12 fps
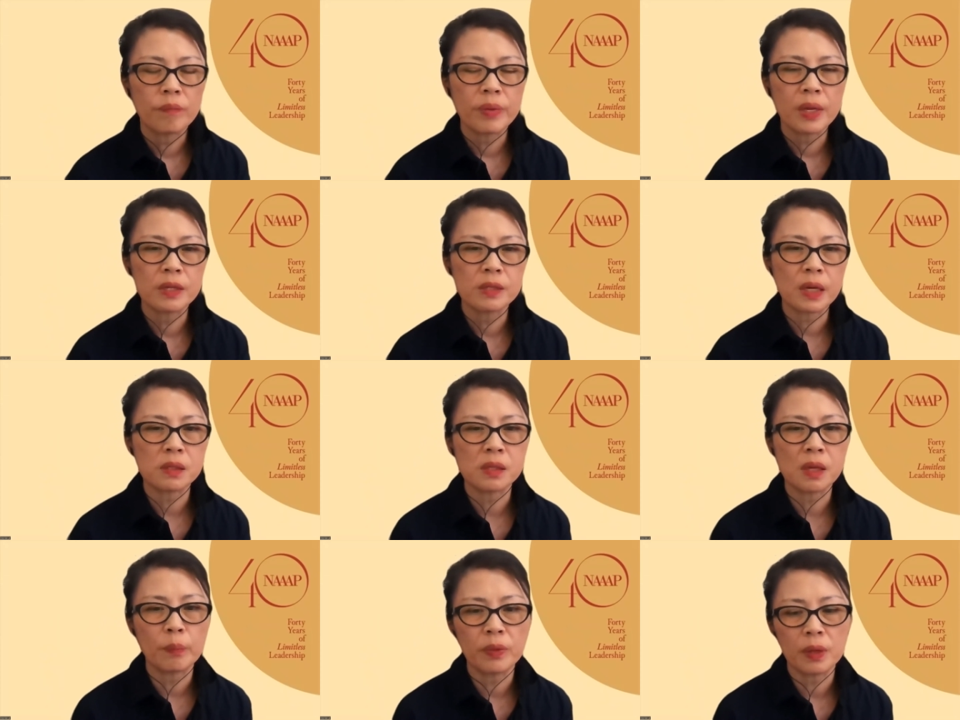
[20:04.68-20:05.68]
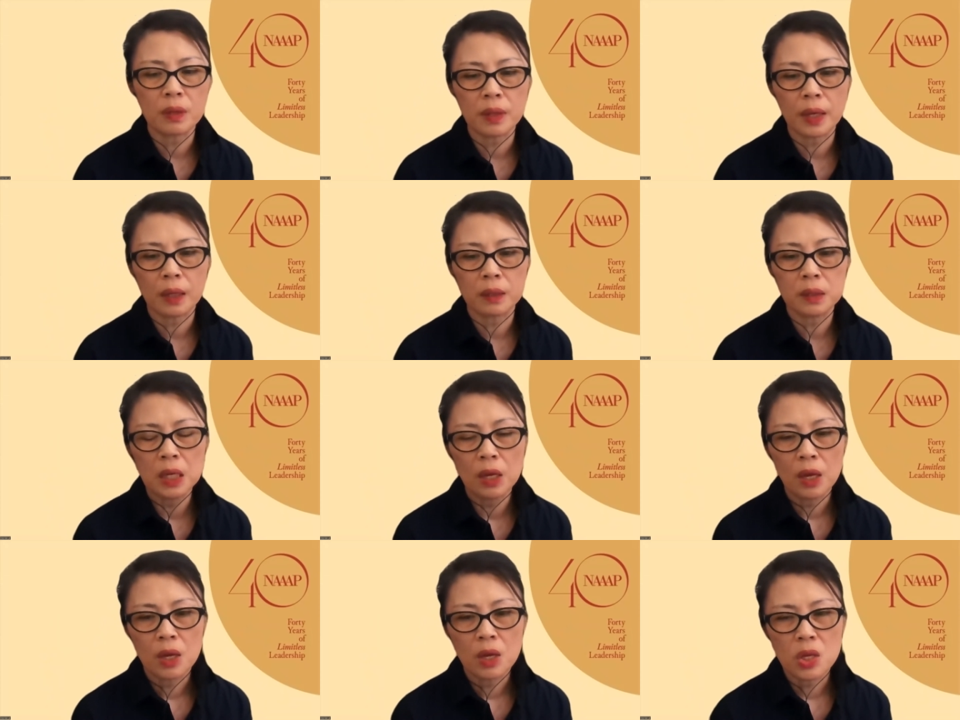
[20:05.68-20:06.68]
because that's something that
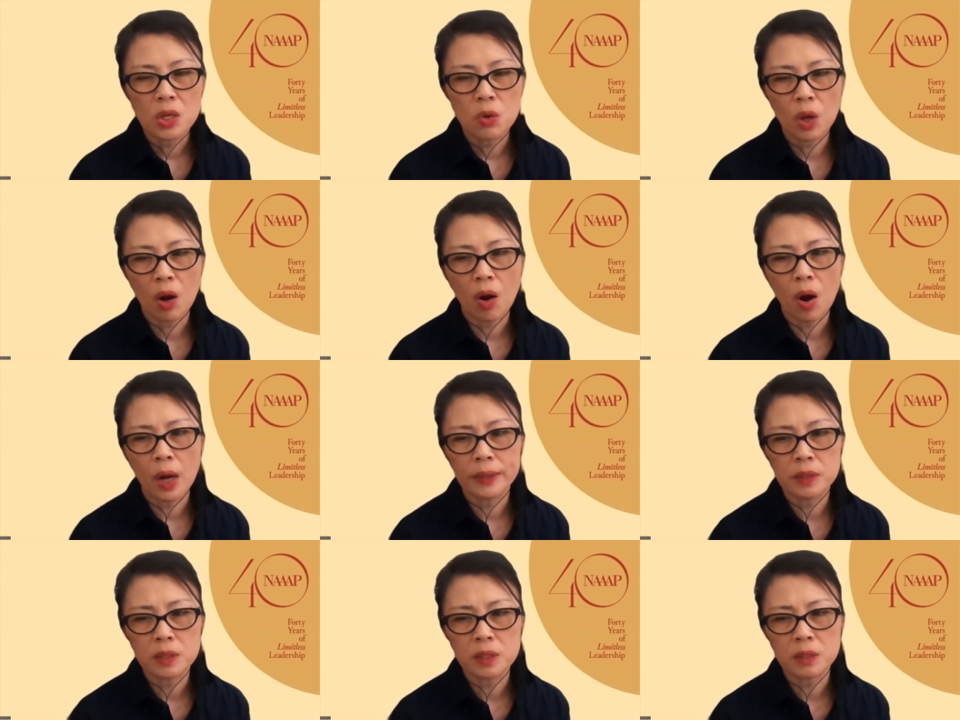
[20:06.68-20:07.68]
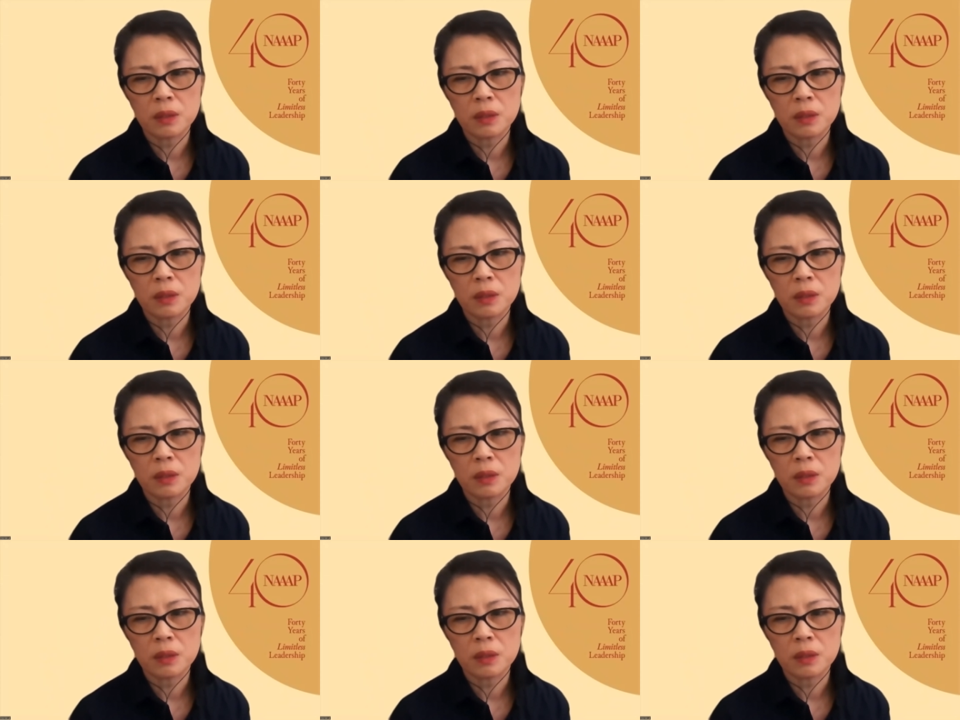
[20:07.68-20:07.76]
you can't